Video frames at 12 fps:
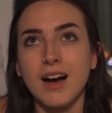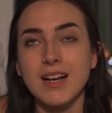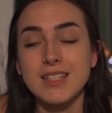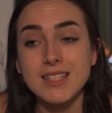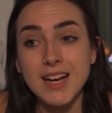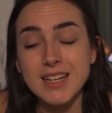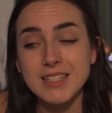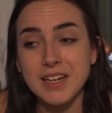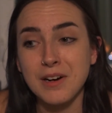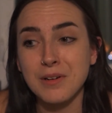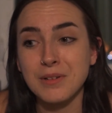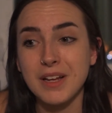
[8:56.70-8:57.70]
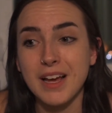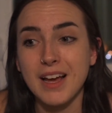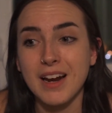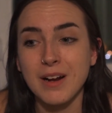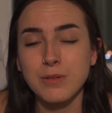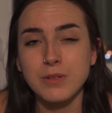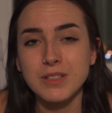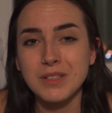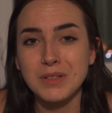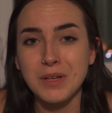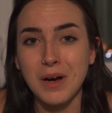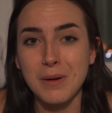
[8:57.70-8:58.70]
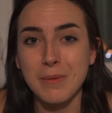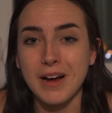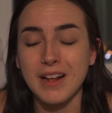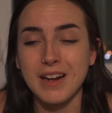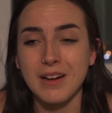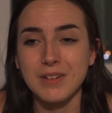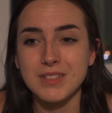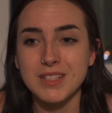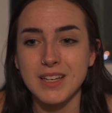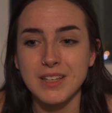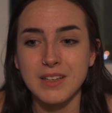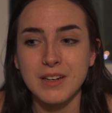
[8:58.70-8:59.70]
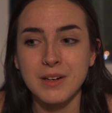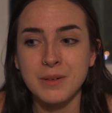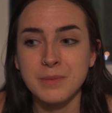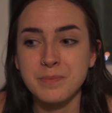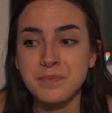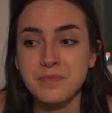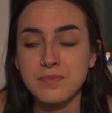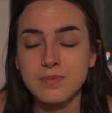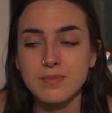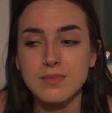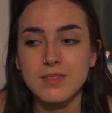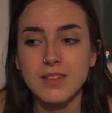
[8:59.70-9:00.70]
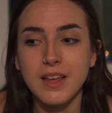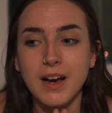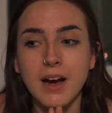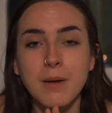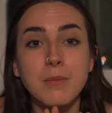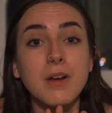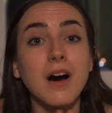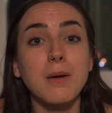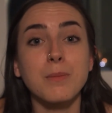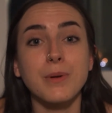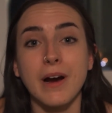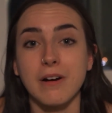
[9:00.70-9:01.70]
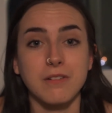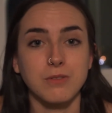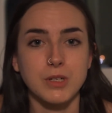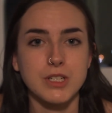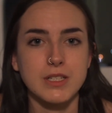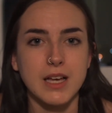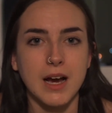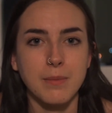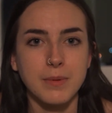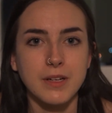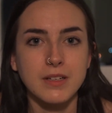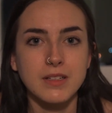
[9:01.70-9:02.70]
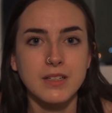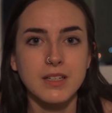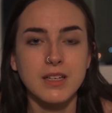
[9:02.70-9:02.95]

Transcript: I sat down and I really thought about it and I was like, you know, I'm not proud of what just happened.